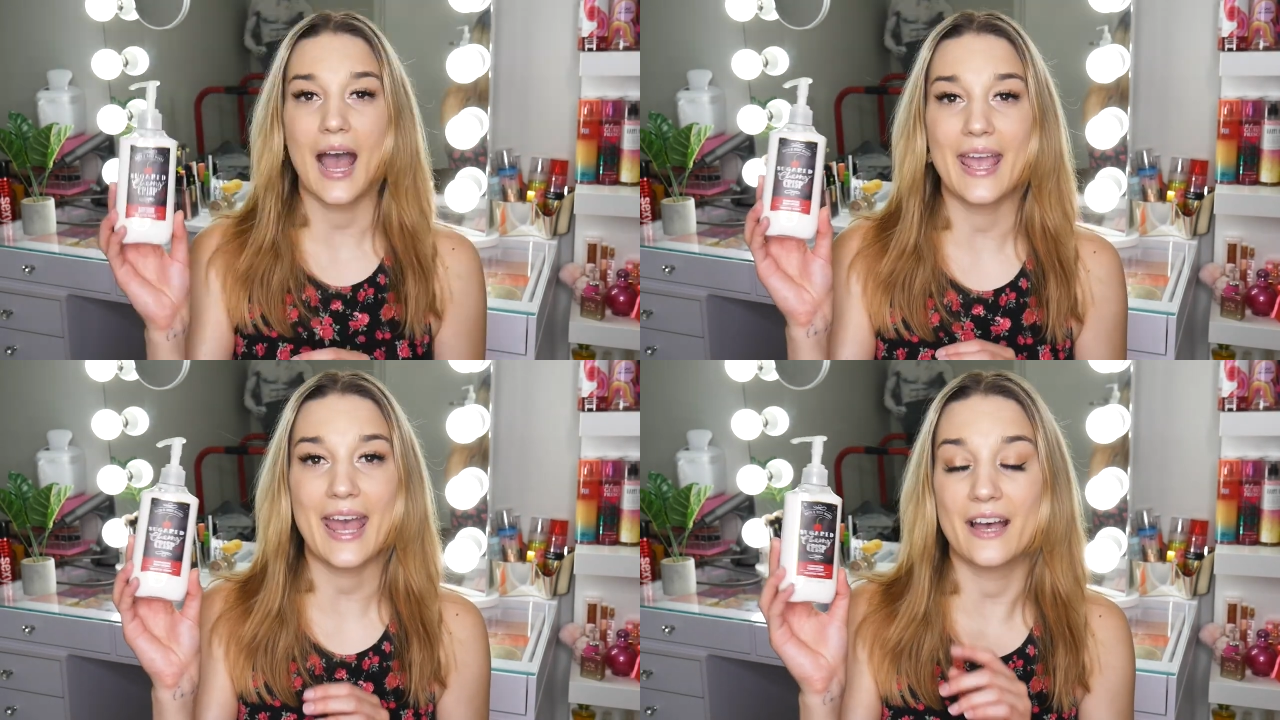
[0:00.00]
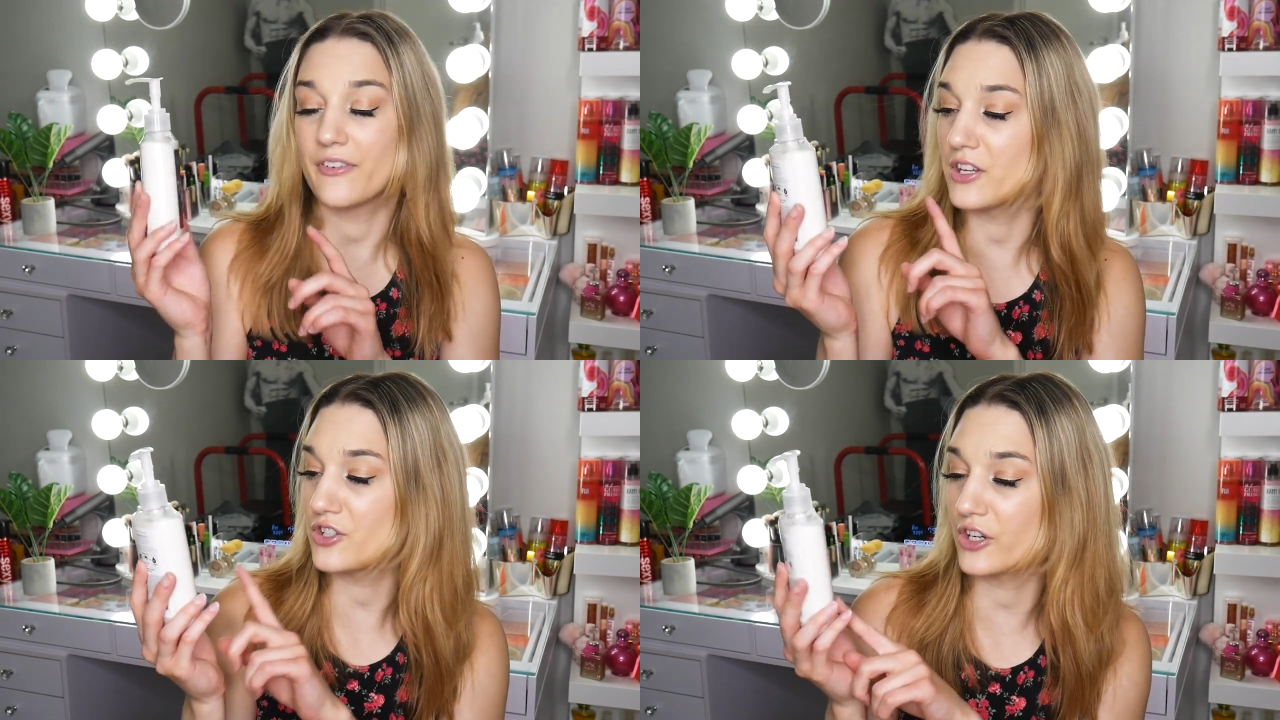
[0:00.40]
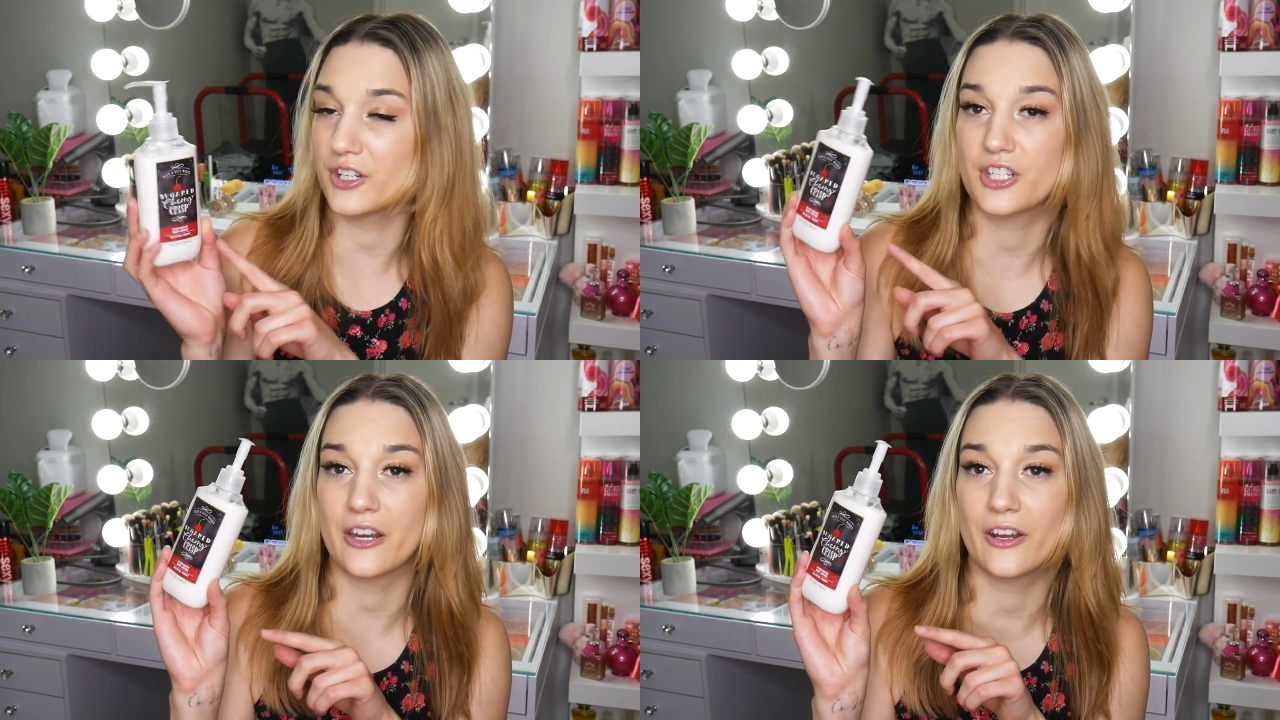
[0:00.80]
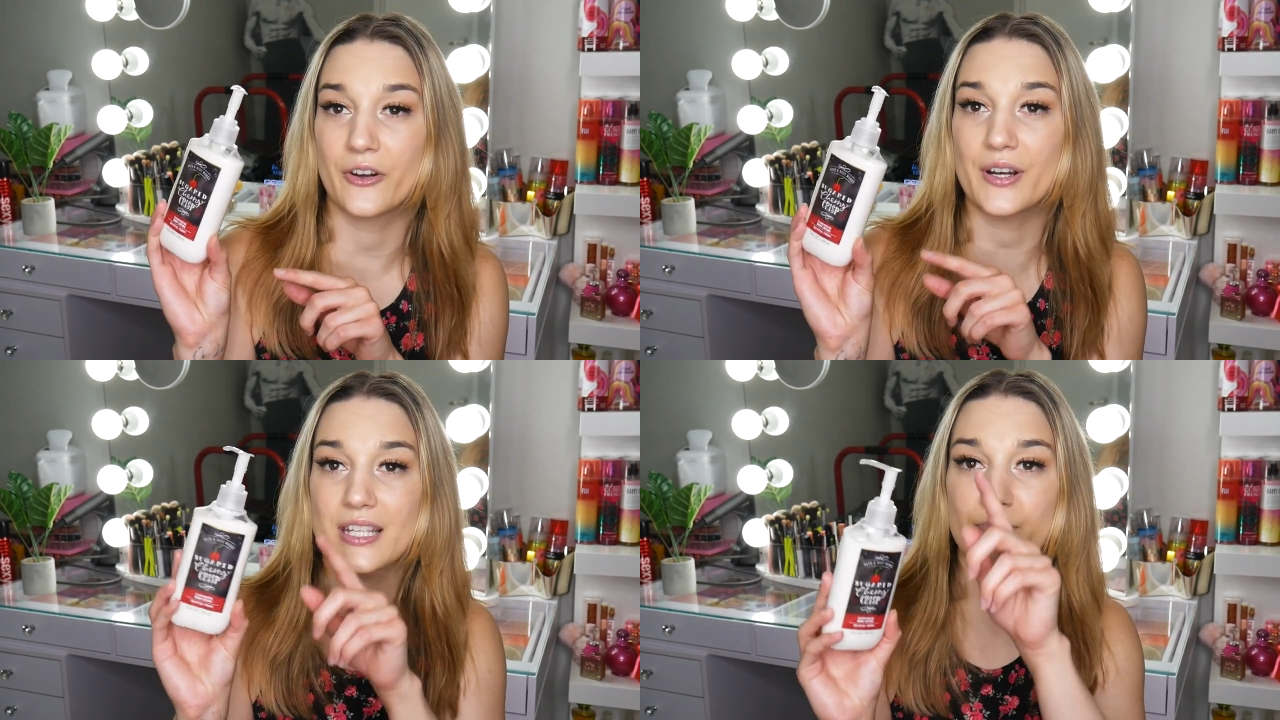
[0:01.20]
I have Sugared Cherry
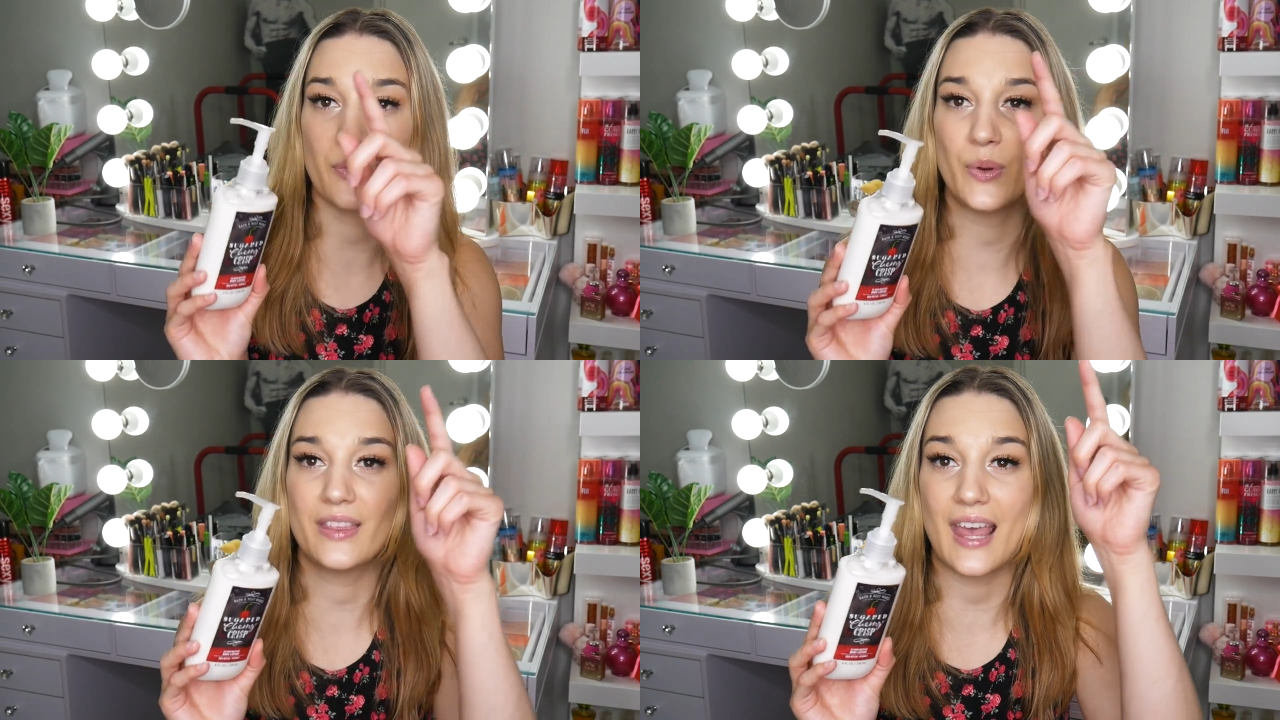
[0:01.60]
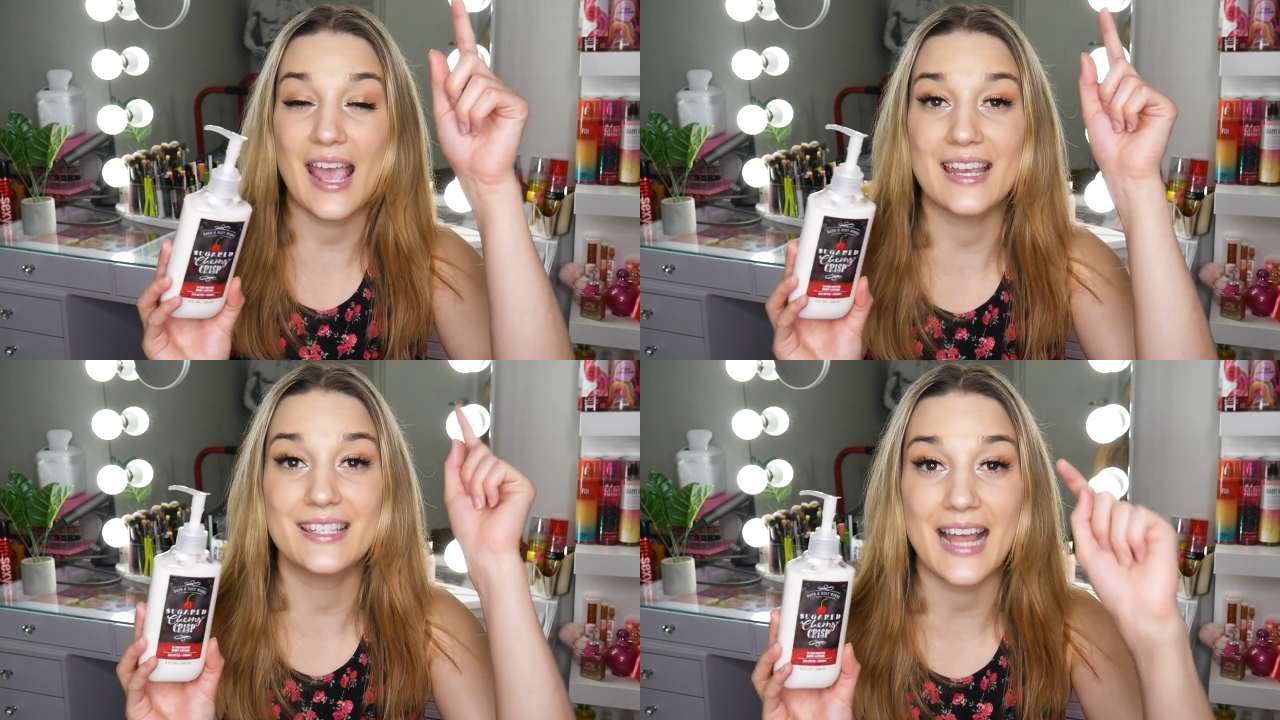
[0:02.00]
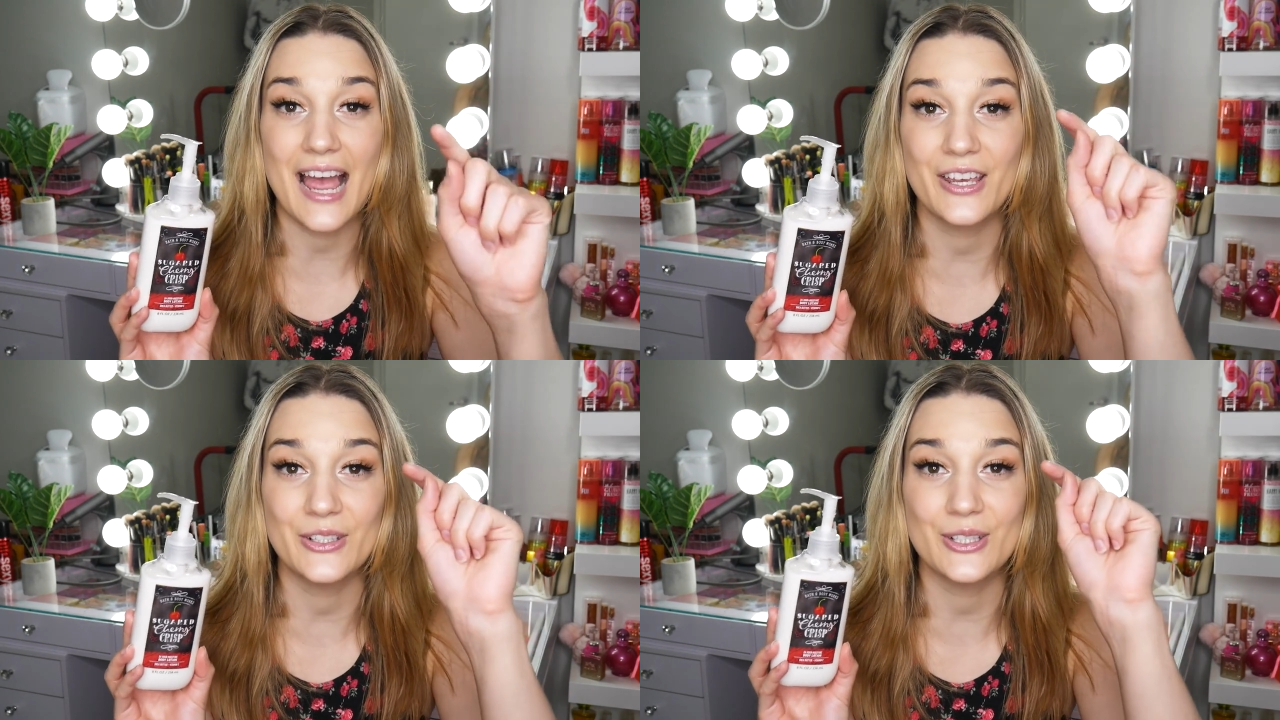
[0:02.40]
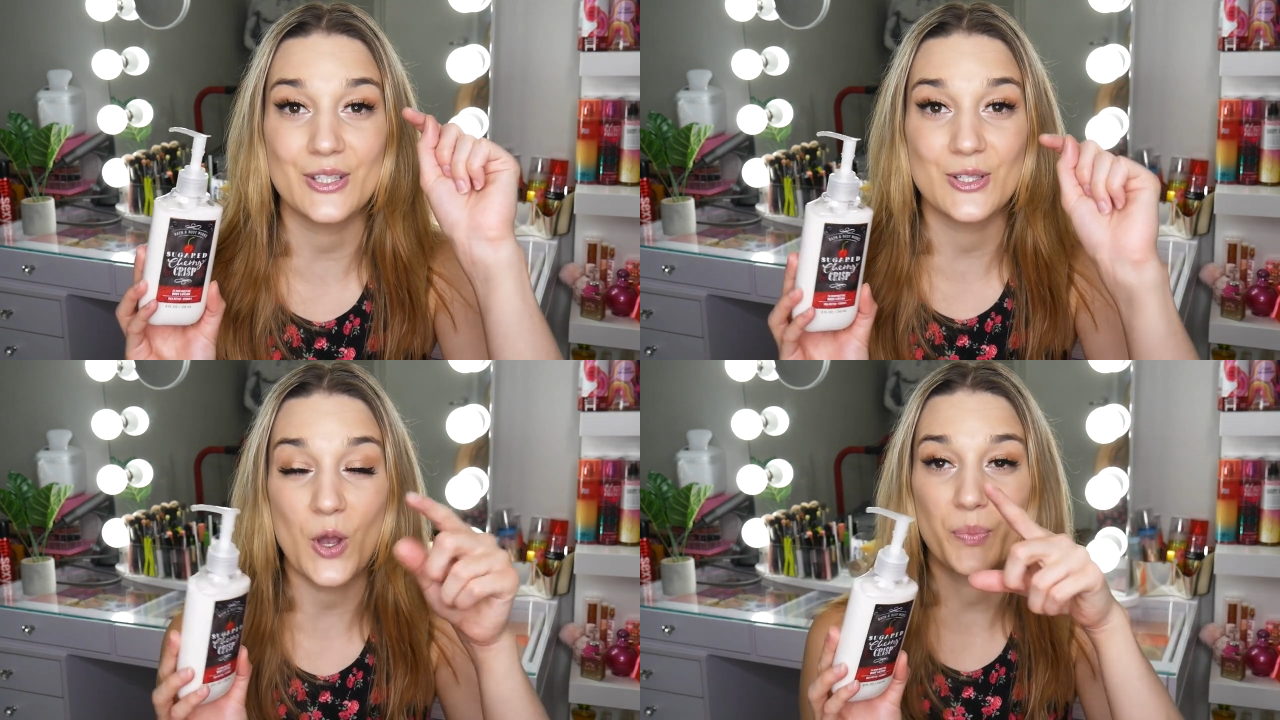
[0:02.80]
Crisp with a Dial
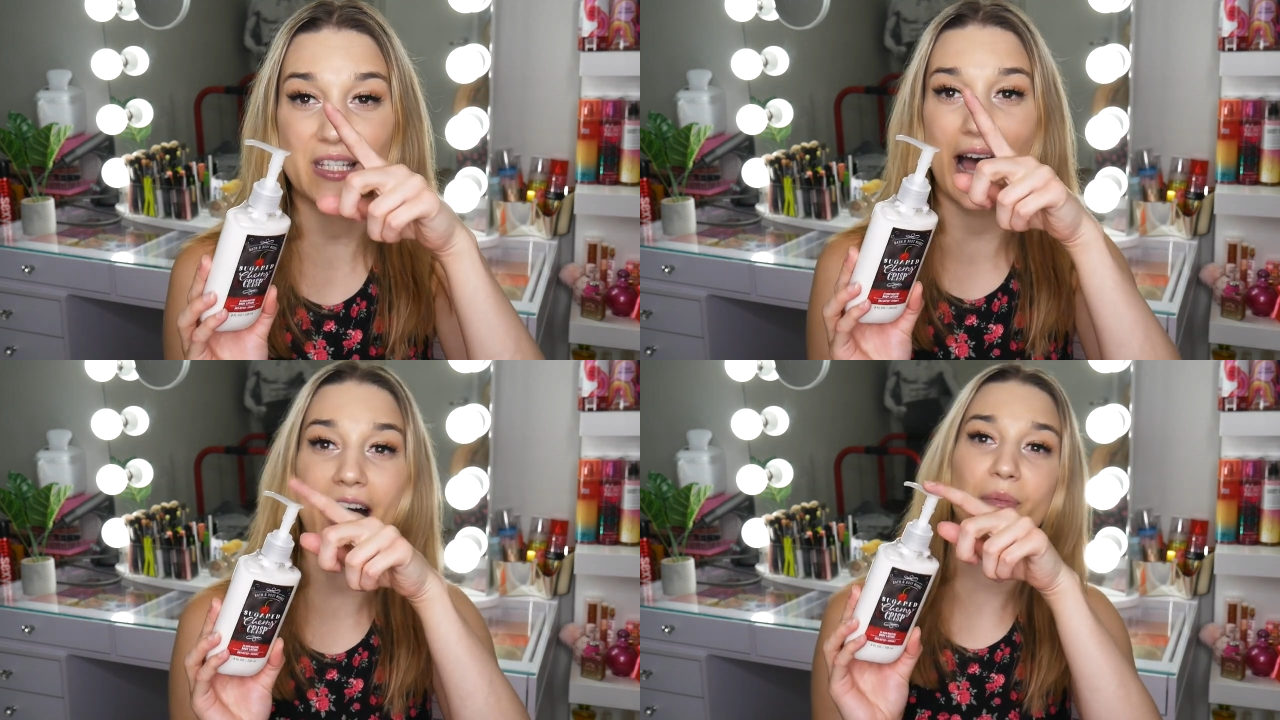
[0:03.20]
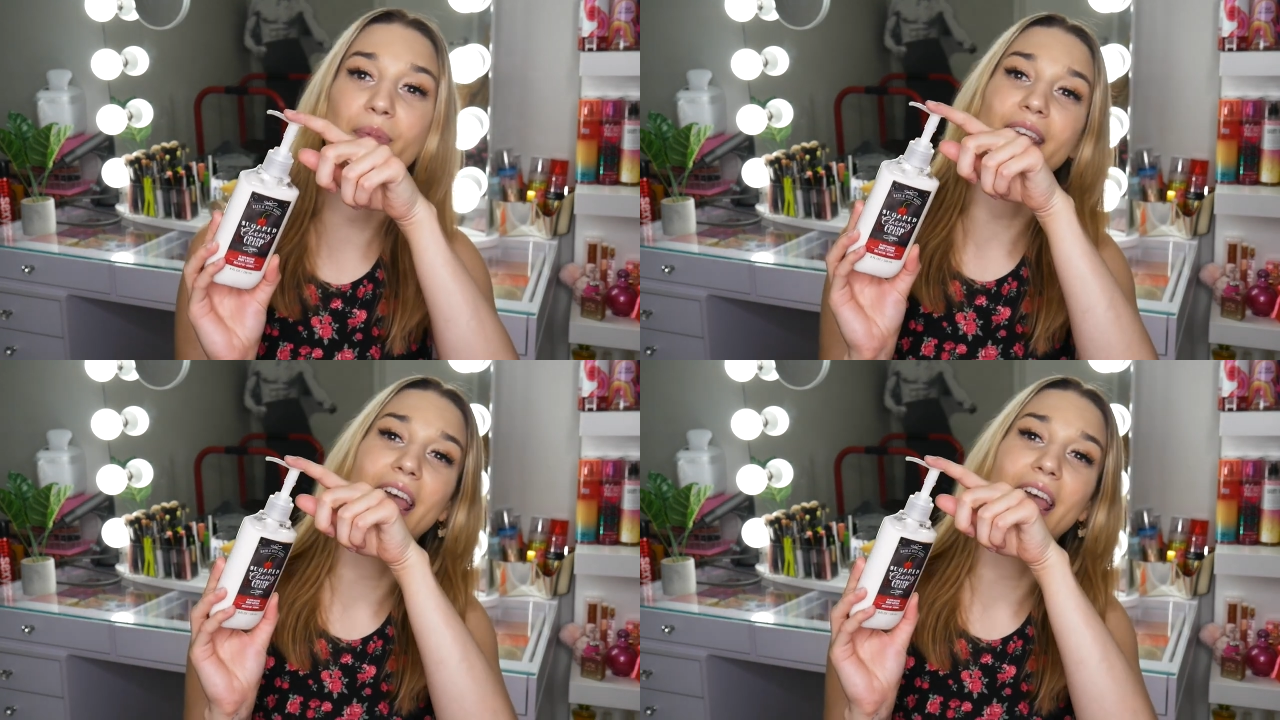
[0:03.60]
soap top.